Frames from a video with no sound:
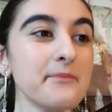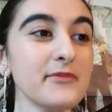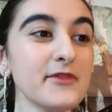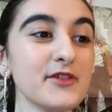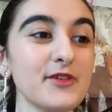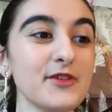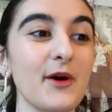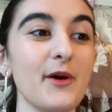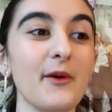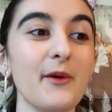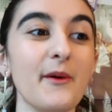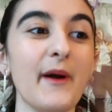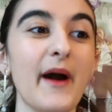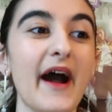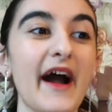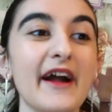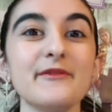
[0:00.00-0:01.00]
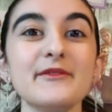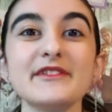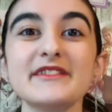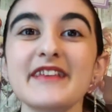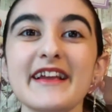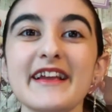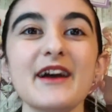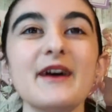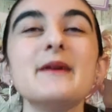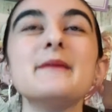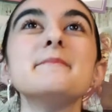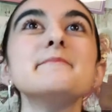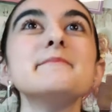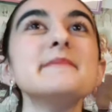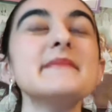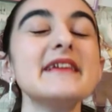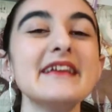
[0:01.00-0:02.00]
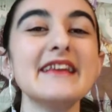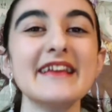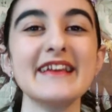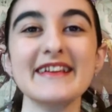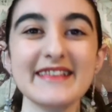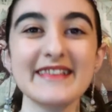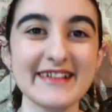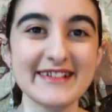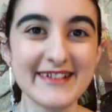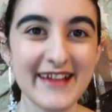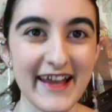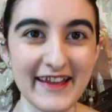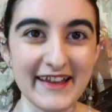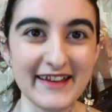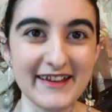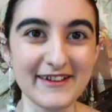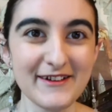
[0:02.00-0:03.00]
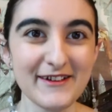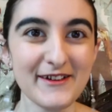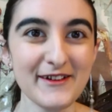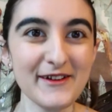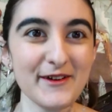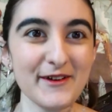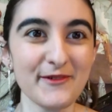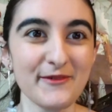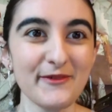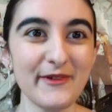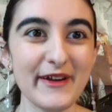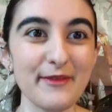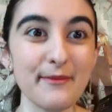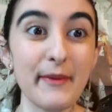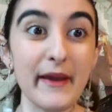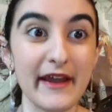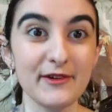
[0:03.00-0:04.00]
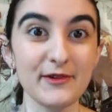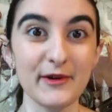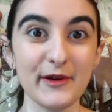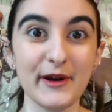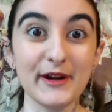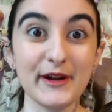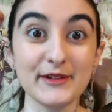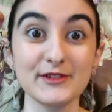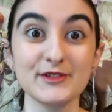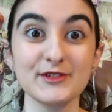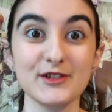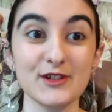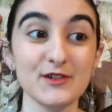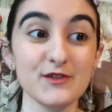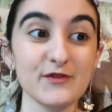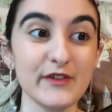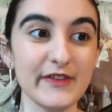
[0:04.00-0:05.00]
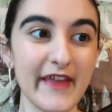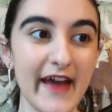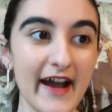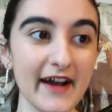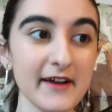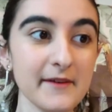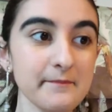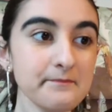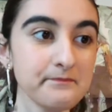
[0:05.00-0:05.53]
So I was, like, immediately taken with Pandora Hearts just for that.